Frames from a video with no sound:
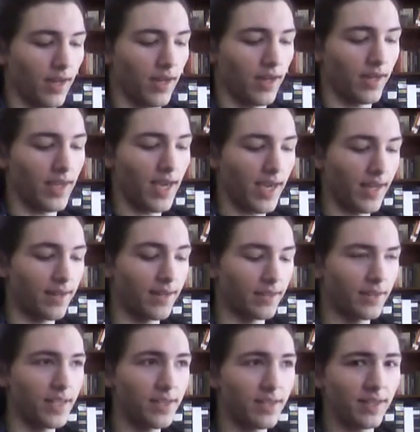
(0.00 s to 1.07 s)
again,
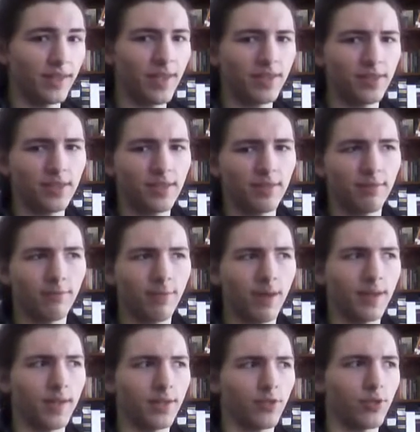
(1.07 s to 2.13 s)
at least in this
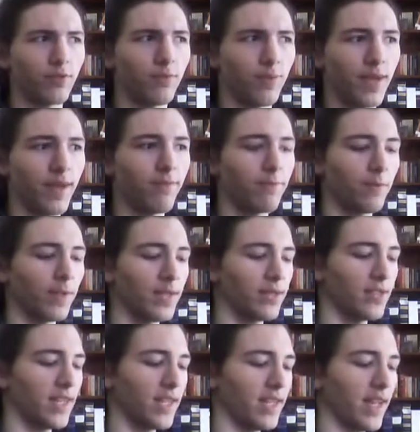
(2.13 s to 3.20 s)
rendition, we haven't really
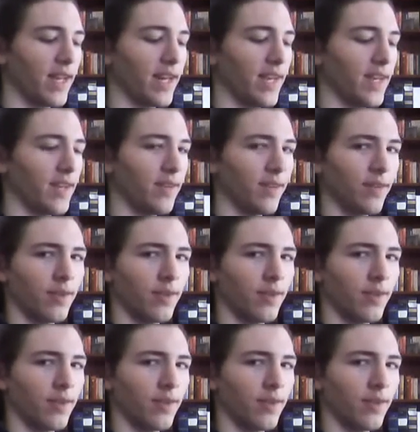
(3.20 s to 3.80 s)
seen any